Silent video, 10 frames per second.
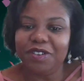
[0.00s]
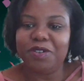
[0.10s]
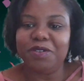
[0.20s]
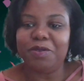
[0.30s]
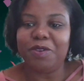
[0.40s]

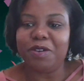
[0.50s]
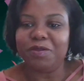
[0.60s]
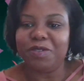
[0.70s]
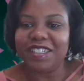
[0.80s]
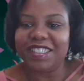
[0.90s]
Oh wow,
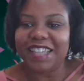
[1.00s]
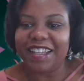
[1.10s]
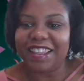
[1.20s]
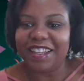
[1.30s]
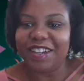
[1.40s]
good
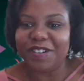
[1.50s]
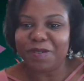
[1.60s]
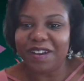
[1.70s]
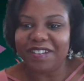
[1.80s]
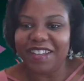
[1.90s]
talent there
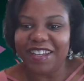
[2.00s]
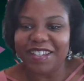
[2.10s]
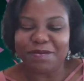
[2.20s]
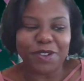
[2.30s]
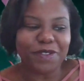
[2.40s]
as well. That
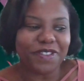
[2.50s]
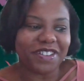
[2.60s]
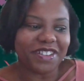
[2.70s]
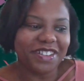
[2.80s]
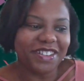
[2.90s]
is
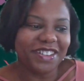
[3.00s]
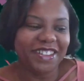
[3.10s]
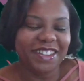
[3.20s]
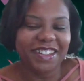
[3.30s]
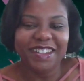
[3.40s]
beautiful.
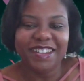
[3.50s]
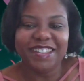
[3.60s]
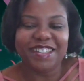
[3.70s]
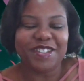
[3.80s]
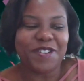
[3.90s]

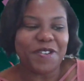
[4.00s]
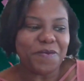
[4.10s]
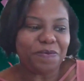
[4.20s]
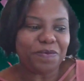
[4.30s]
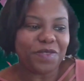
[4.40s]

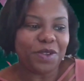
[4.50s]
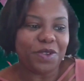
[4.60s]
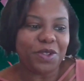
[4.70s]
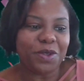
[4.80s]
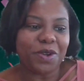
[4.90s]
So
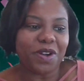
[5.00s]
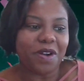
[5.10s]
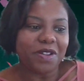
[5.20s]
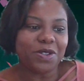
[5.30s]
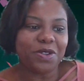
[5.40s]
you are
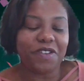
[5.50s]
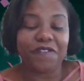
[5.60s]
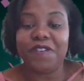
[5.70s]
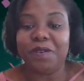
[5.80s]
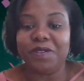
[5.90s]
also
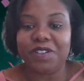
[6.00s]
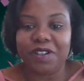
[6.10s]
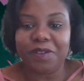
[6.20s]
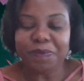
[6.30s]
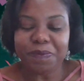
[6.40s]
the
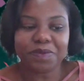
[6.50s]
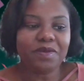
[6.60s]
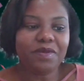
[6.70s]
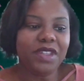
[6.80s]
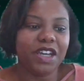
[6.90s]
founder
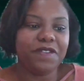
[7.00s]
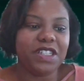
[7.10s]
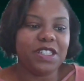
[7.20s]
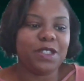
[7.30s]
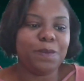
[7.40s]

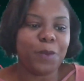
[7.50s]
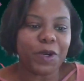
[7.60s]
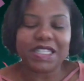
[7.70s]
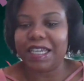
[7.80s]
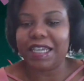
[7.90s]
of the
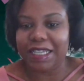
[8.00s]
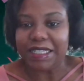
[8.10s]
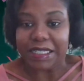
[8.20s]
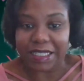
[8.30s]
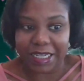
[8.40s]
Sports
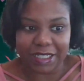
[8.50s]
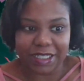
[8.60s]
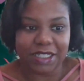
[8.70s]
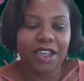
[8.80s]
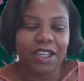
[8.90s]
Science
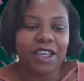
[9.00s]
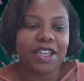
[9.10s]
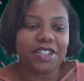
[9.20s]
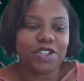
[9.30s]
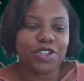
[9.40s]
Society.
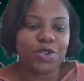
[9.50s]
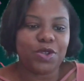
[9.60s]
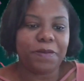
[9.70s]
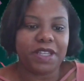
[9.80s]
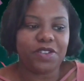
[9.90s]
It's a
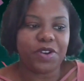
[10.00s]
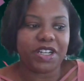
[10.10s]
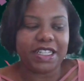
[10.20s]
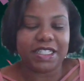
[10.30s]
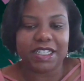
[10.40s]
student-based
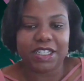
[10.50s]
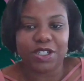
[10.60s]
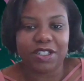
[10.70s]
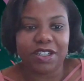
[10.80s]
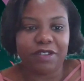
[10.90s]

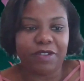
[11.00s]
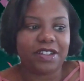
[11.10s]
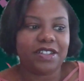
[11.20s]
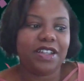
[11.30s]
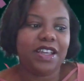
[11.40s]
organization, I
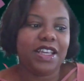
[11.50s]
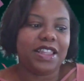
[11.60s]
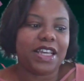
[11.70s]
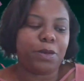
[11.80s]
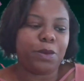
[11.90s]
read,
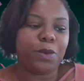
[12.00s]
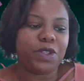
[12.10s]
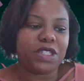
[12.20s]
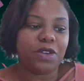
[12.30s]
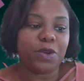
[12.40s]
that
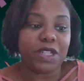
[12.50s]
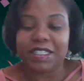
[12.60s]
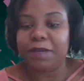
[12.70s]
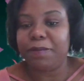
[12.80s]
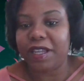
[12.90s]
promotes the
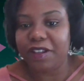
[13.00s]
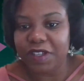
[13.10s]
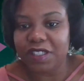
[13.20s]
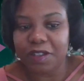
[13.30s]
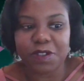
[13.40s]
holistic
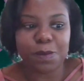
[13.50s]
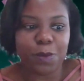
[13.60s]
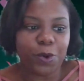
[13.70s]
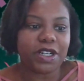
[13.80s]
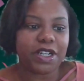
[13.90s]
benefits of
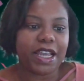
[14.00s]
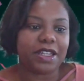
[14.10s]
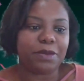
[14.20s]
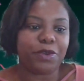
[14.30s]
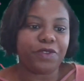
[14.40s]
sport
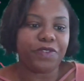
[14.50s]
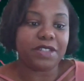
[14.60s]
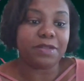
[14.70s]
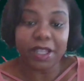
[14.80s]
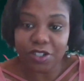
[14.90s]
and
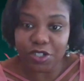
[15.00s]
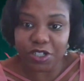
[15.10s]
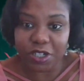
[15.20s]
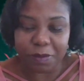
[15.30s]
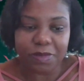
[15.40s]
provides mentorship